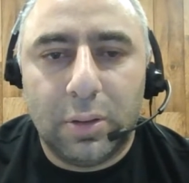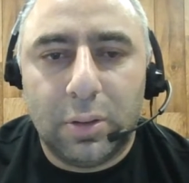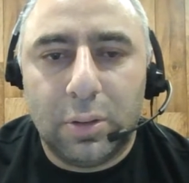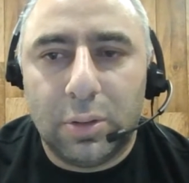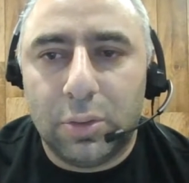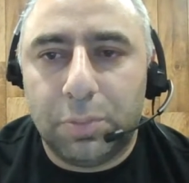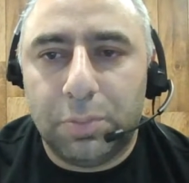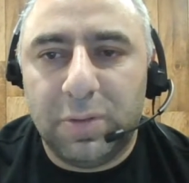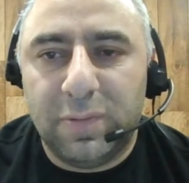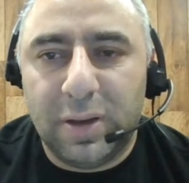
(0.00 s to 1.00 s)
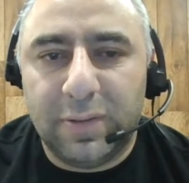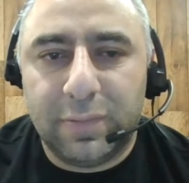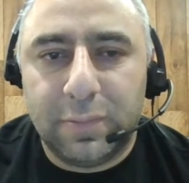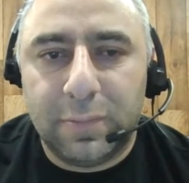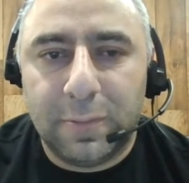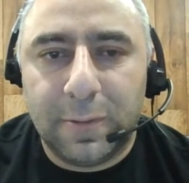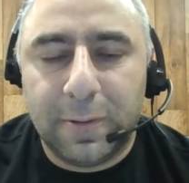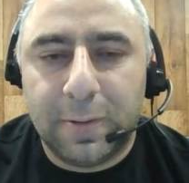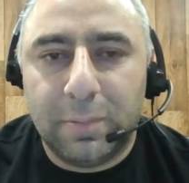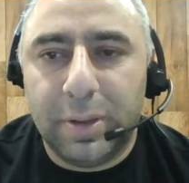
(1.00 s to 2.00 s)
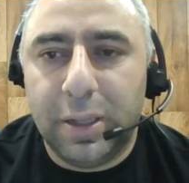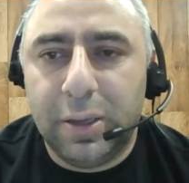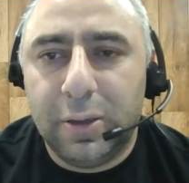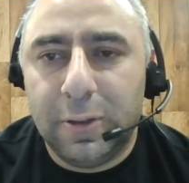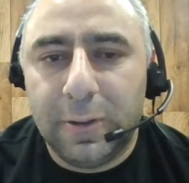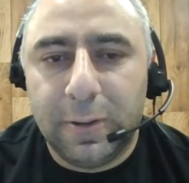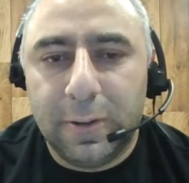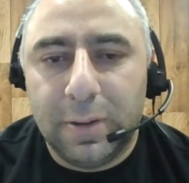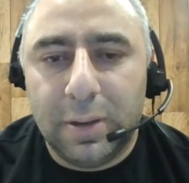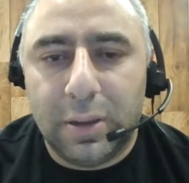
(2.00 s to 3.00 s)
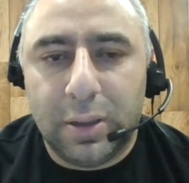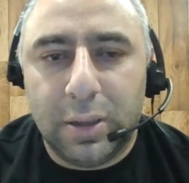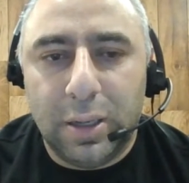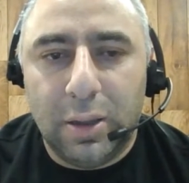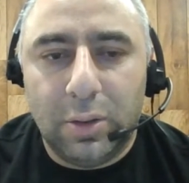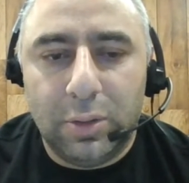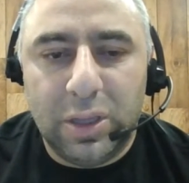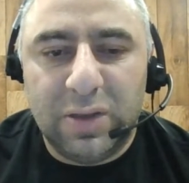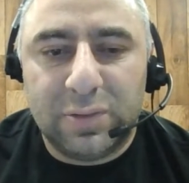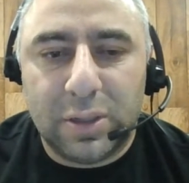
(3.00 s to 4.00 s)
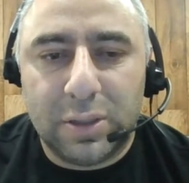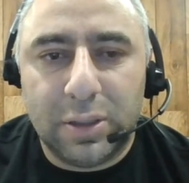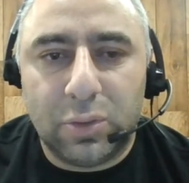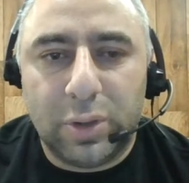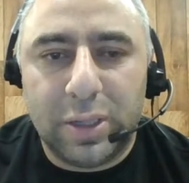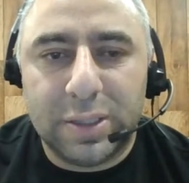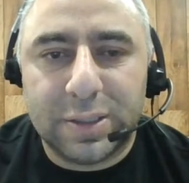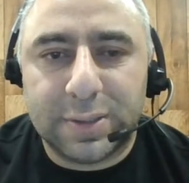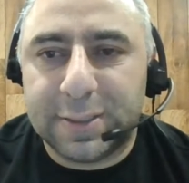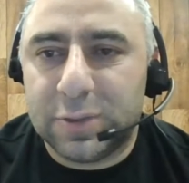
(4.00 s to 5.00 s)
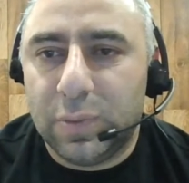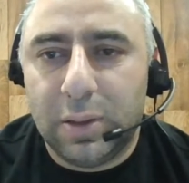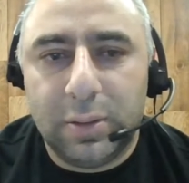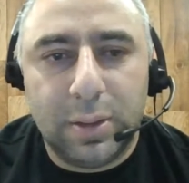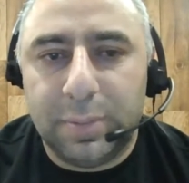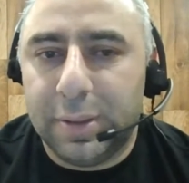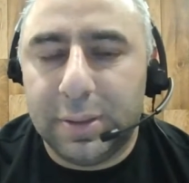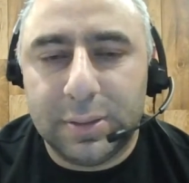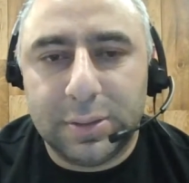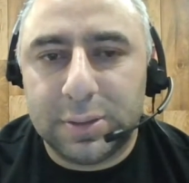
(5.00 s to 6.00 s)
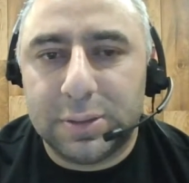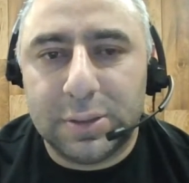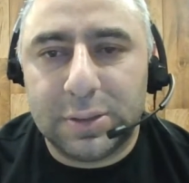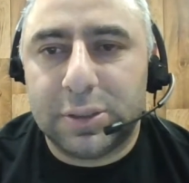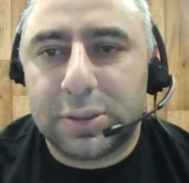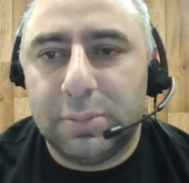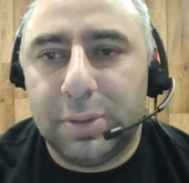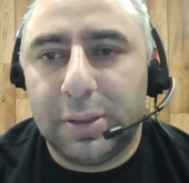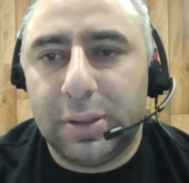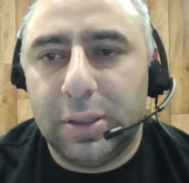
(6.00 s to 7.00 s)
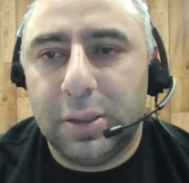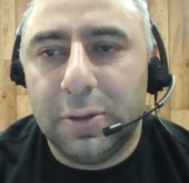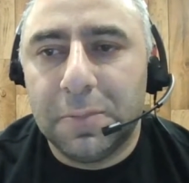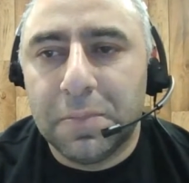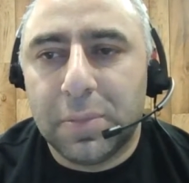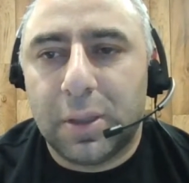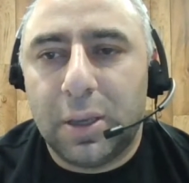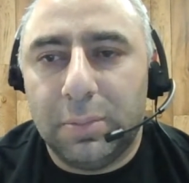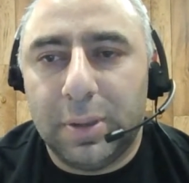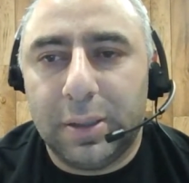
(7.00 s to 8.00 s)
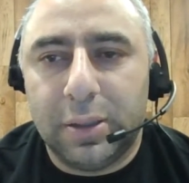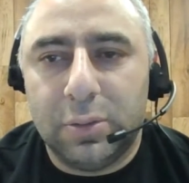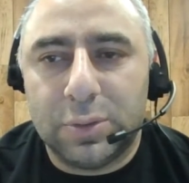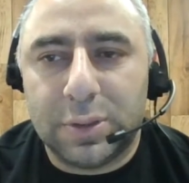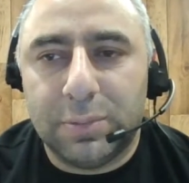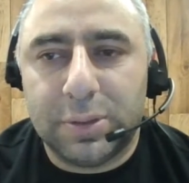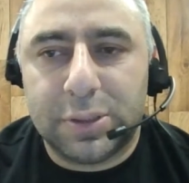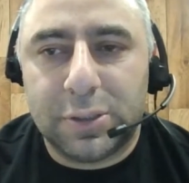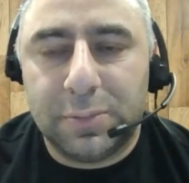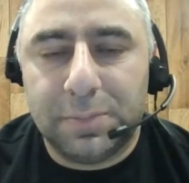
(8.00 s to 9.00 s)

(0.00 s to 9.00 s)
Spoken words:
Rook b5, pinning. And now, yeah, threatening rook a6 as well. I mean, just completely losing position.